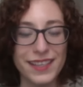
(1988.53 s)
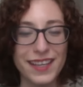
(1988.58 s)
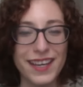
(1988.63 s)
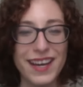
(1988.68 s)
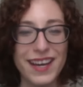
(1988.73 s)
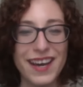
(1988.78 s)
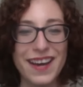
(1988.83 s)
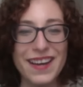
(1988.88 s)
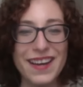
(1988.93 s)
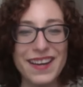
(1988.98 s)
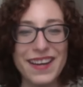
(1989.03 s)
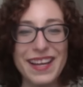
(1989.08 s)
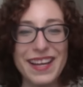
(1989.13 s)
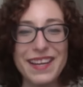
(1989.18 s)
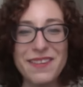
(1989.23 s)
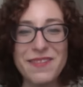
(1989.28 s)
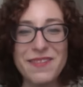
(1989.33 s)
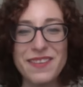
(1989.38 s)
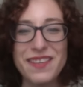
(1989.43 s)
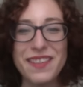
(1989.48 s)
All
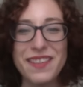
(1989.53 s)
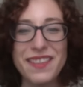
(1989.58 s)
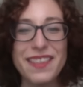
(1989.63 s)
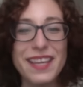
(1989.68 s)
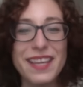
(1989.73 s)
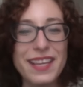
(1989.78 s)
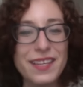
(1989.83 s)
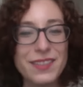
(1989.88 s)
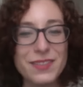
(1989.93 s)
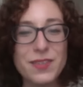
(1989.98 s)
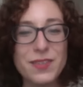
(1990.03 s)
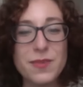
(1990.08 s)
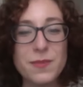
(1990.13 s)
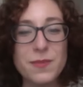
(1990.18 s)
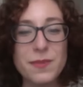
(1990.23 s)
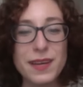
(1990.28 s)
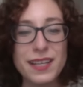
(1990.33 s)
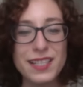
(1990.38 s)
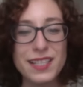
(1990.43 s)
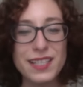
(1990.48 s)
right. Well, thank you so
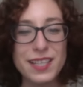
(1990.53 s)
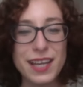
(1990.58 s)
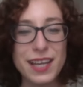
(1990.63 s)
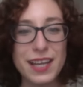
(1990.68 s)
much.